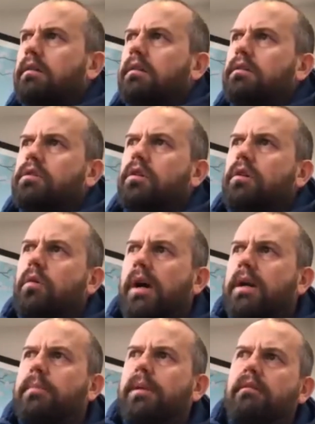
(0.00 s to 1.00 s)
Took
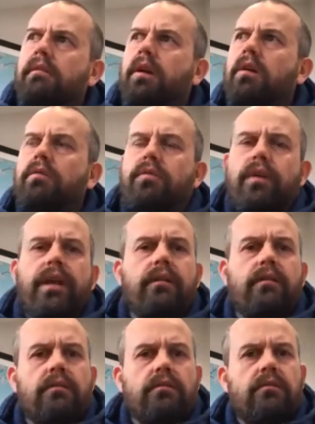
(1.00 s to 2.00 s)
quite a bit of
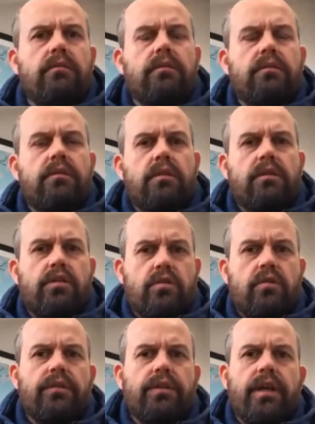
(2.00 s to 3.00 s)
recovering sort of
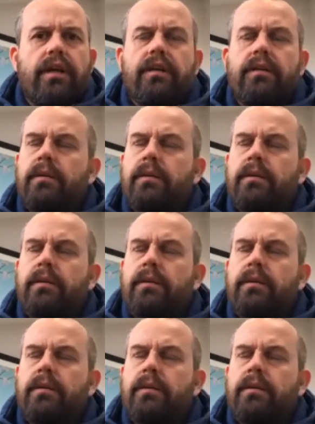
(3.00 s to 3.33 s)
Sunday.